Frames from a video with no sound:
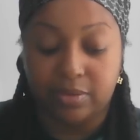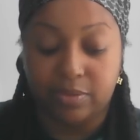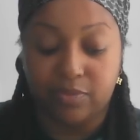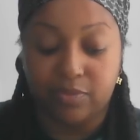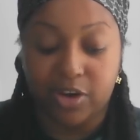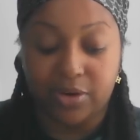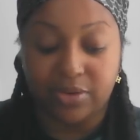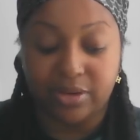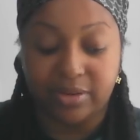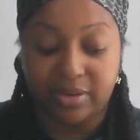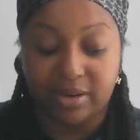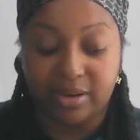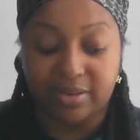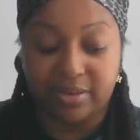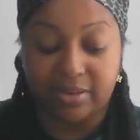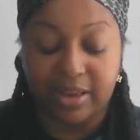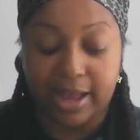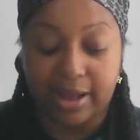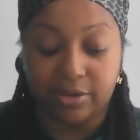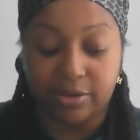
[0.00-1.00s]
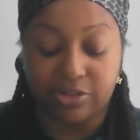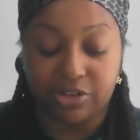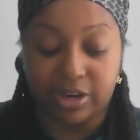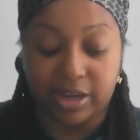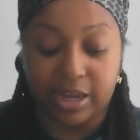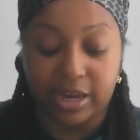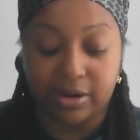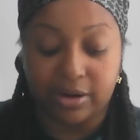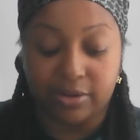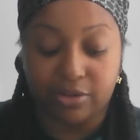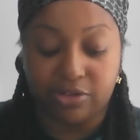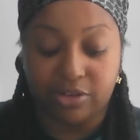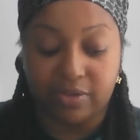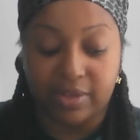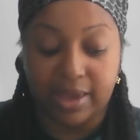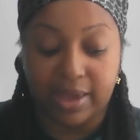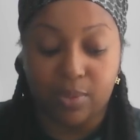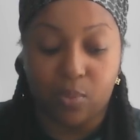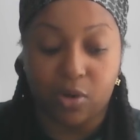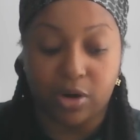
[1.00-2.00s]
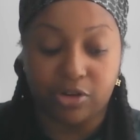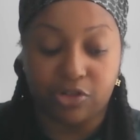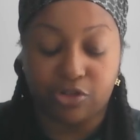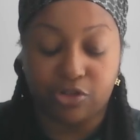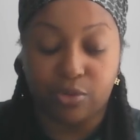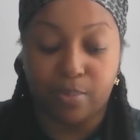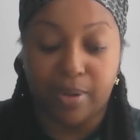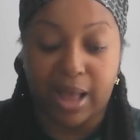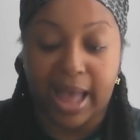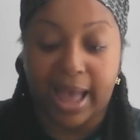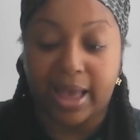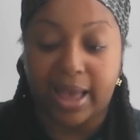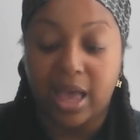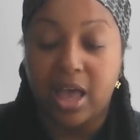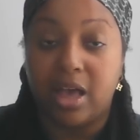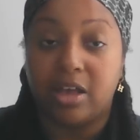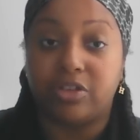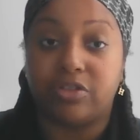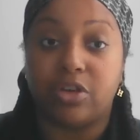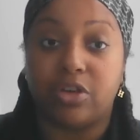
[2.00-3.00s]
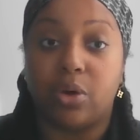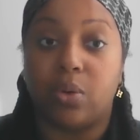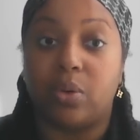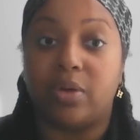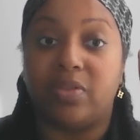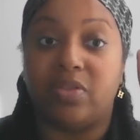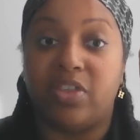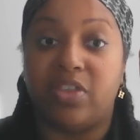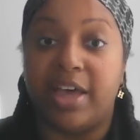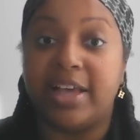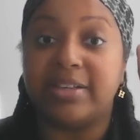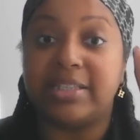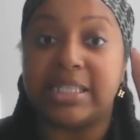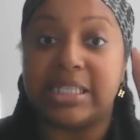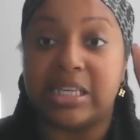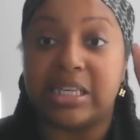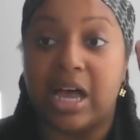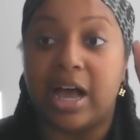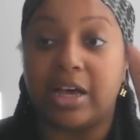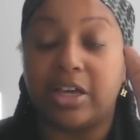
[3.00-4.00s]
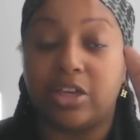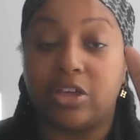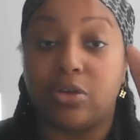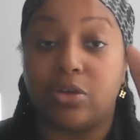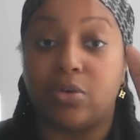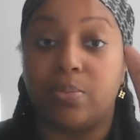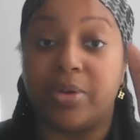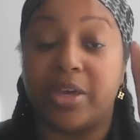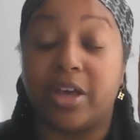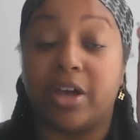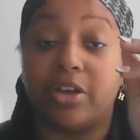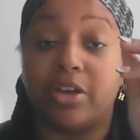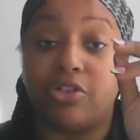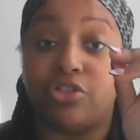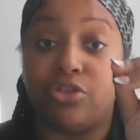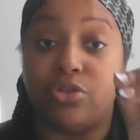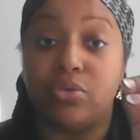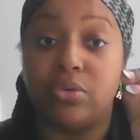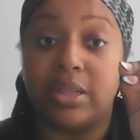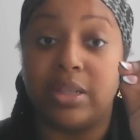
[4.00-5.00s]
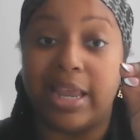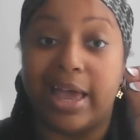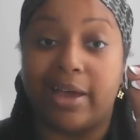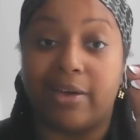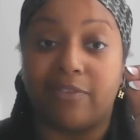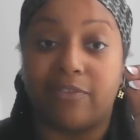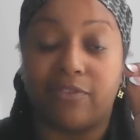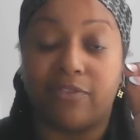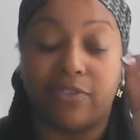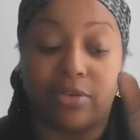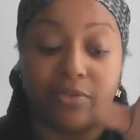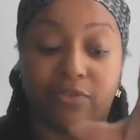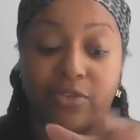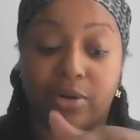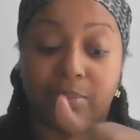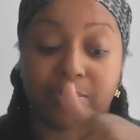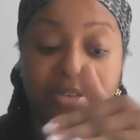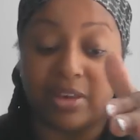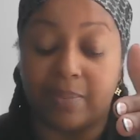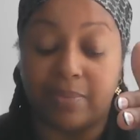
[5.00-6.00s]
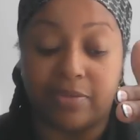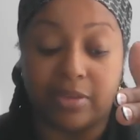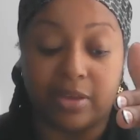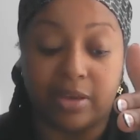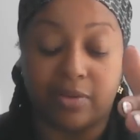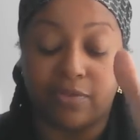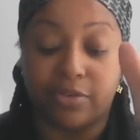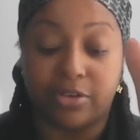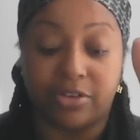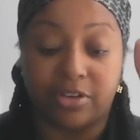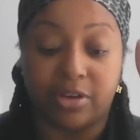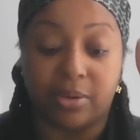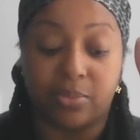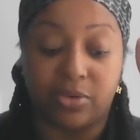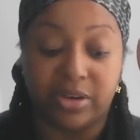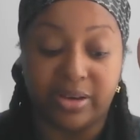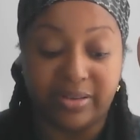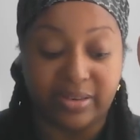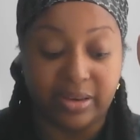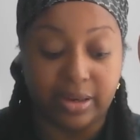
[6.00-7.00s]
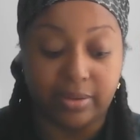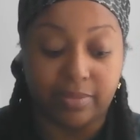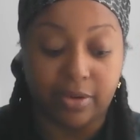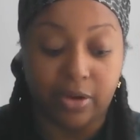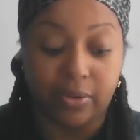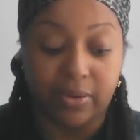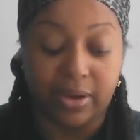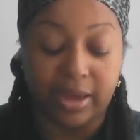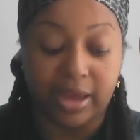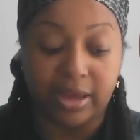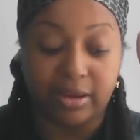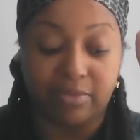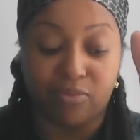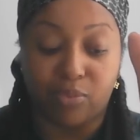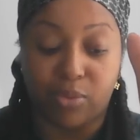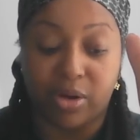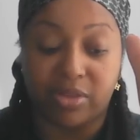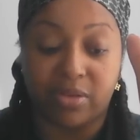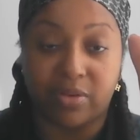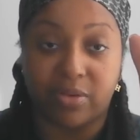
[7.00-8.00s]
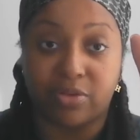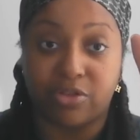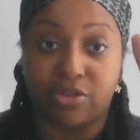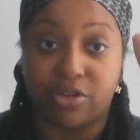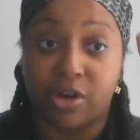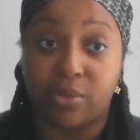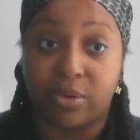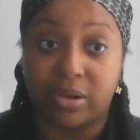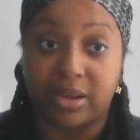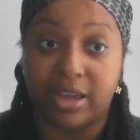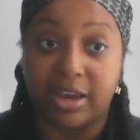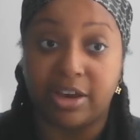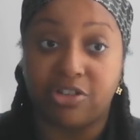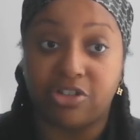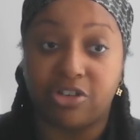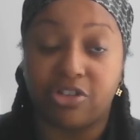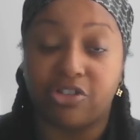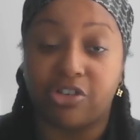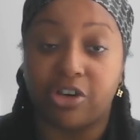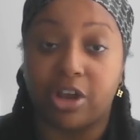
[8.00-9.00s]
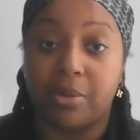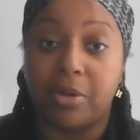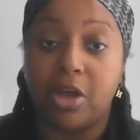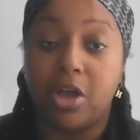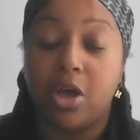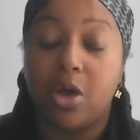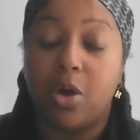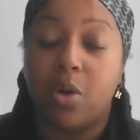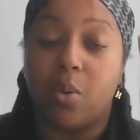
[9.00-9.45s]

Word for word: very nostalgic energy they want you back so they stalk you because you left from something for some reason, okay? Whether there's a relationship